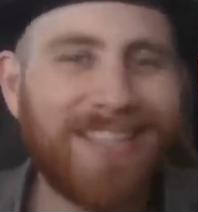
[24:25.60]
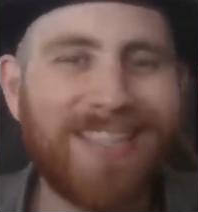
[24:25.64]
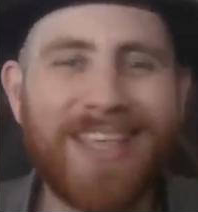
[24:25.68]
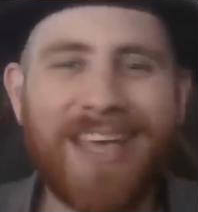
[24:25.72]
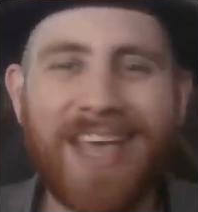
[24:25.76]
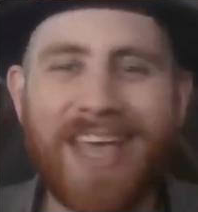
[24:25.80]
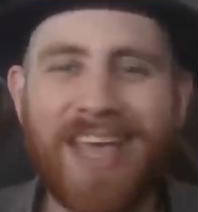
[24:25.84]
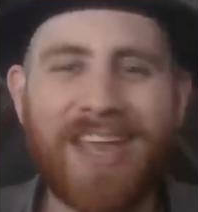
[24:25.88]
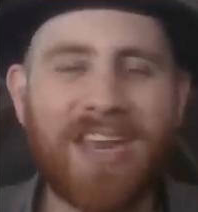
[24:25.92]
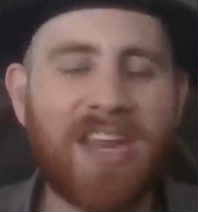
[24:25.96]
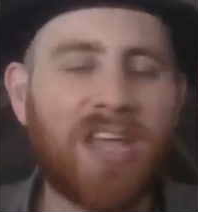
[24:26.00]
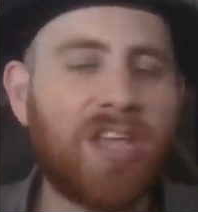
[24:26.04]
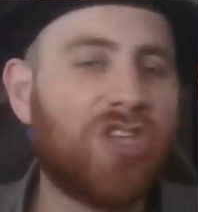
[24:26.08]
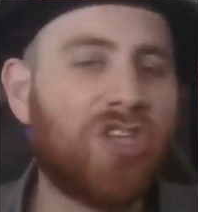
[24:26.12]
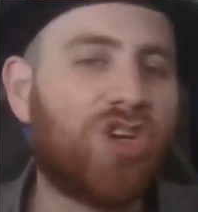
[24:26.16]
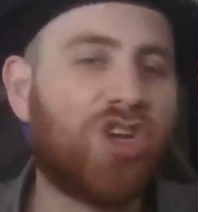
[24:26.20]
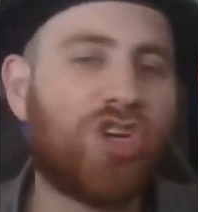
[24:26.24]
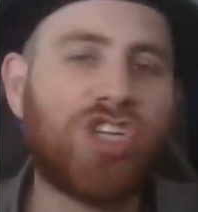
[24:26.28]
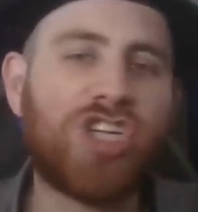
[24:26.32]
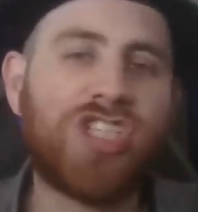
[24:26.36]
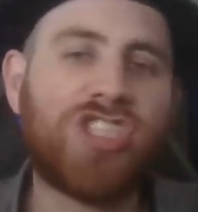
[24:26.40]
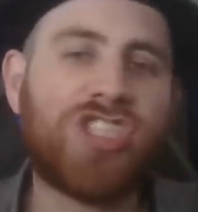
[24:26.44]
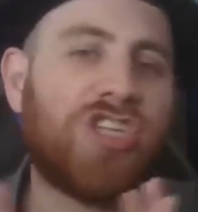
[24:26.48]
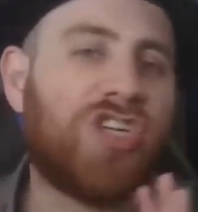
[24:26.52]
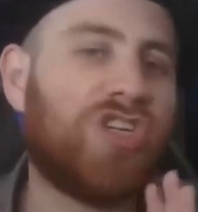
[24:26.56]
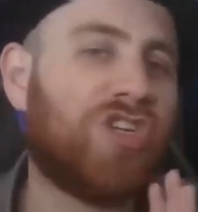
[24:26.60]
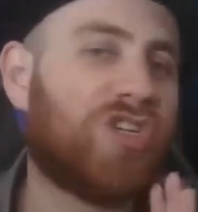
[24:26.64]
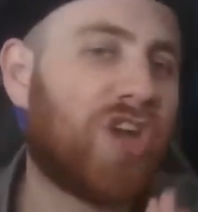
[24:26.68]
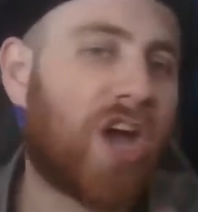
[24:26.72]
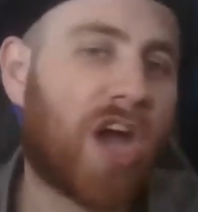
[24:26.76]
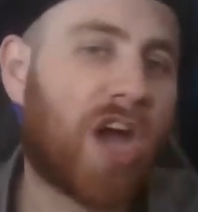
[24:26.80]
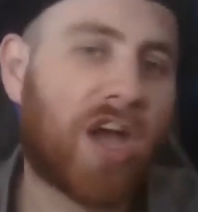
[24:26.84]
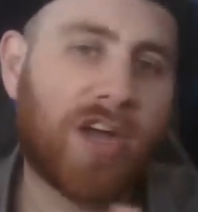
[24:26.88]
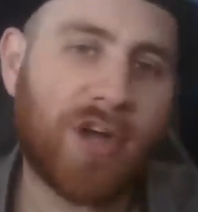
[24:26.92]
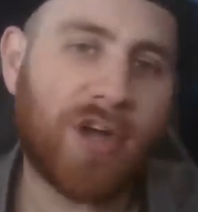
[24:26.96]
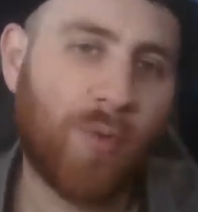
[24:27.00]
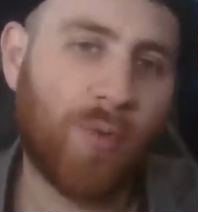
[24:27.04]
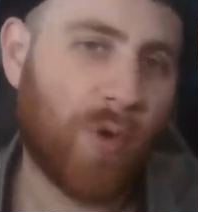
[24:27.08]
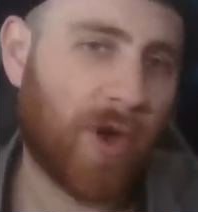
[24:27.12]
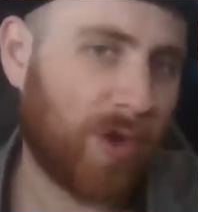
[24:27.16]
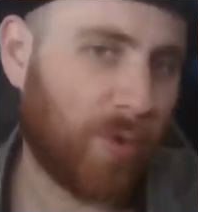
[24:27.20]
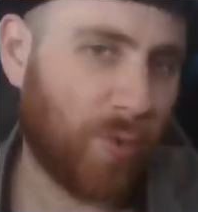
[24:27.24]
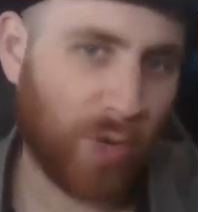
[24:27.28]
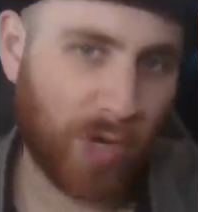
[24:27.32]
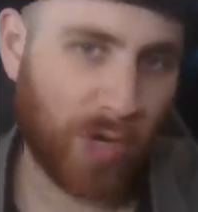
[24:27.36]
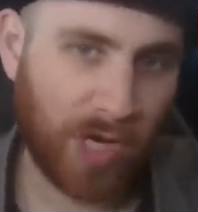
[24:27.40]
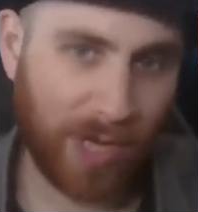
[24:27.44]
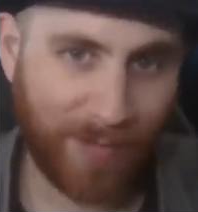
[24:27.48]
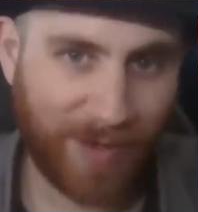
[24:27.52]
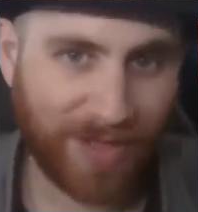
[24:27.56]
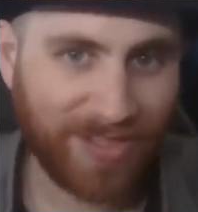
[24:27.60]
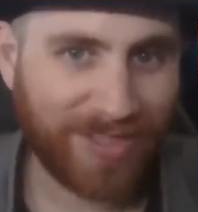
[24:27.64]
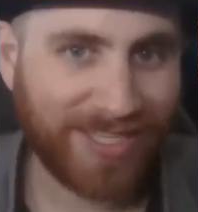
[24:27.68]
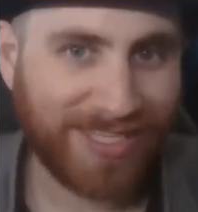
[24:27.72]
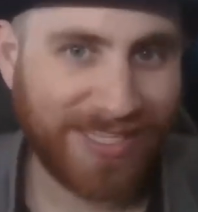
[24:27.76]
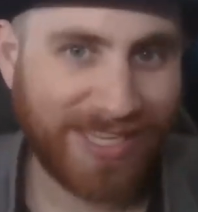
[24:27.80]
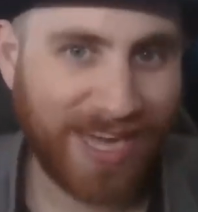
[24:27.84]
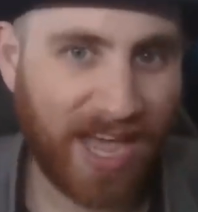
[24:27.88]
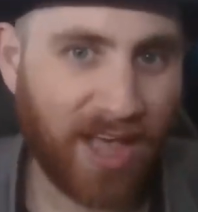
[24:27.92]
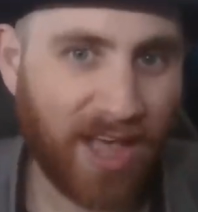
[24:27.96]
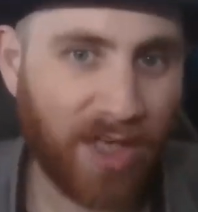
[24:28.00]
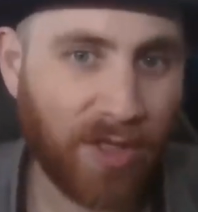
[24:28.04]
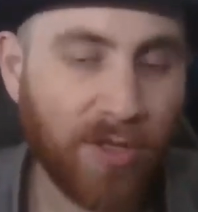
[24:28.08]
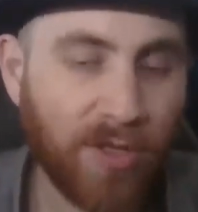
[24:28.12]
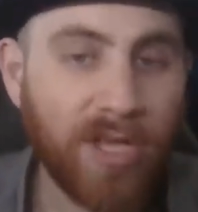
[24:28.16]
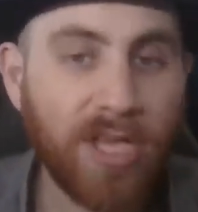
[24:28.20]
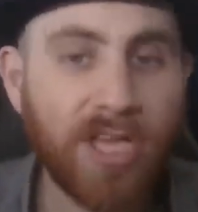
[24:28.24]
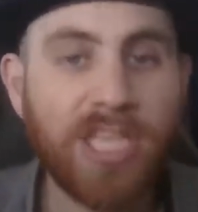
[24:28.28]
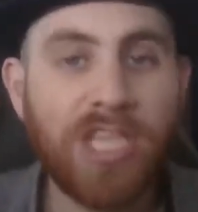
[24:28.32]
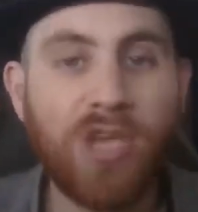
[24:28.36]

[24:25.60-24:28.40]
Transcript: then you're not going to want to worry about the style.